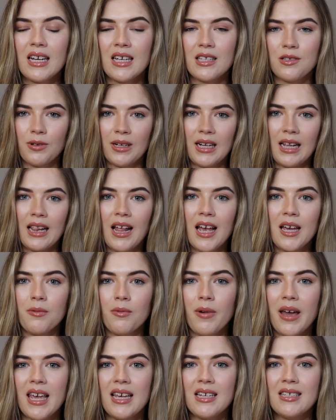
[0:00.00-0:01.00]
It's really
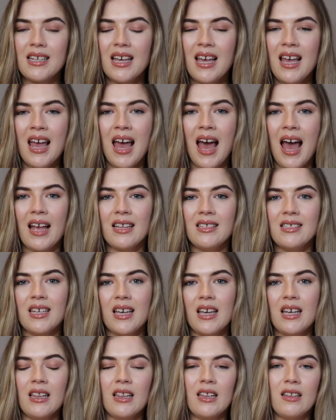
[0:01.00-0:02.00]
lightweight and
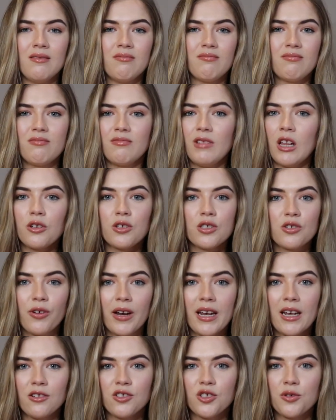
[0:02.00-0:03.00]
it looks
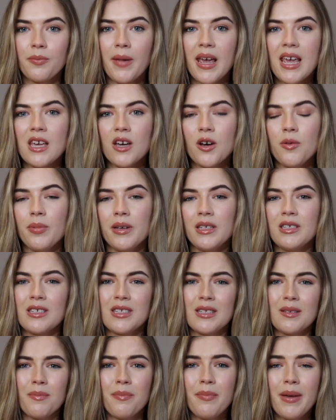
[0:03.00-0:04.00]
great under makeup. It
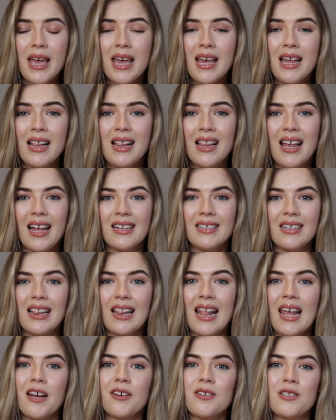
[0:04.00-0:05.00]
doesn't pill, and it
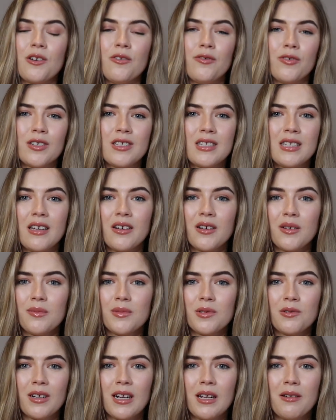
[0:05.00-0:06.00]
layers over
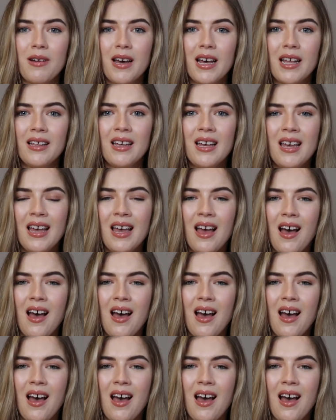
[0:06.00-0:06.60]
serums really well.